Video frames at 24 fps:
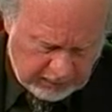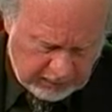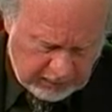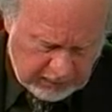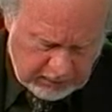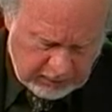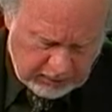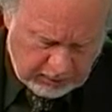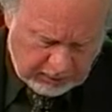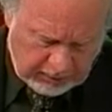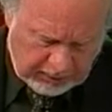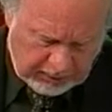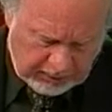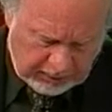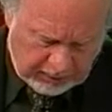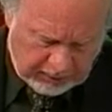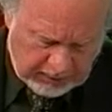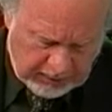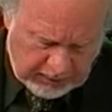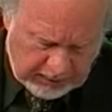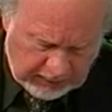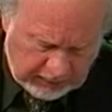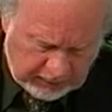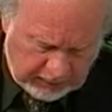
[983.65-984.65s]
looking
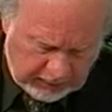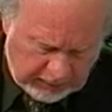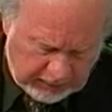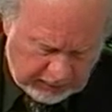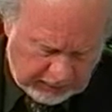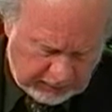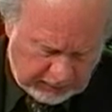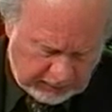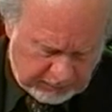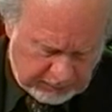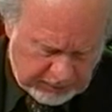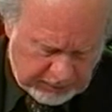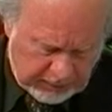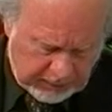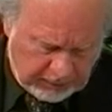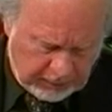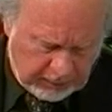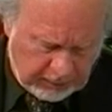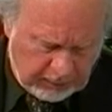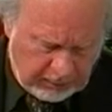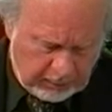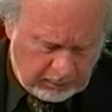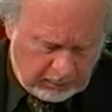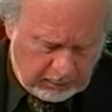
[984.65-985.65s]
intently at him, said,
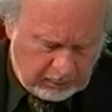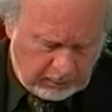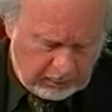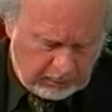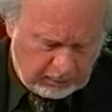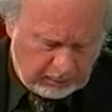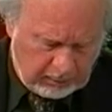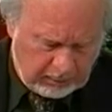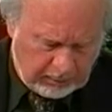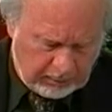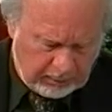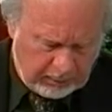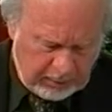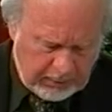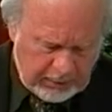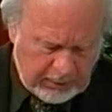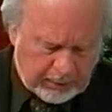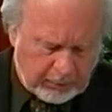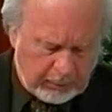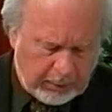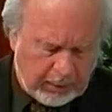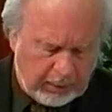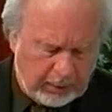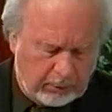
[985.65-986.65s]
this
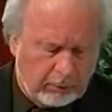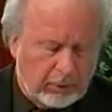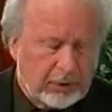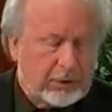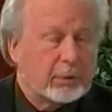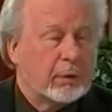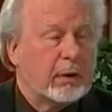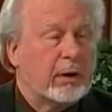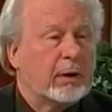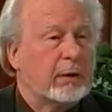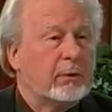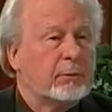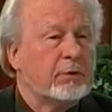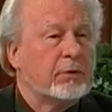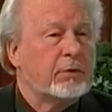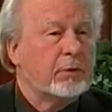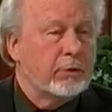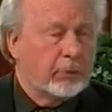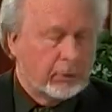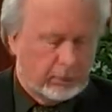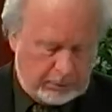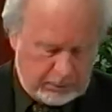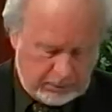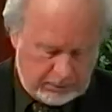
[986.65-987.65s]
man was with him
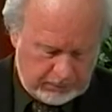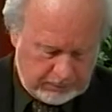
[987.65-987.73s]
too.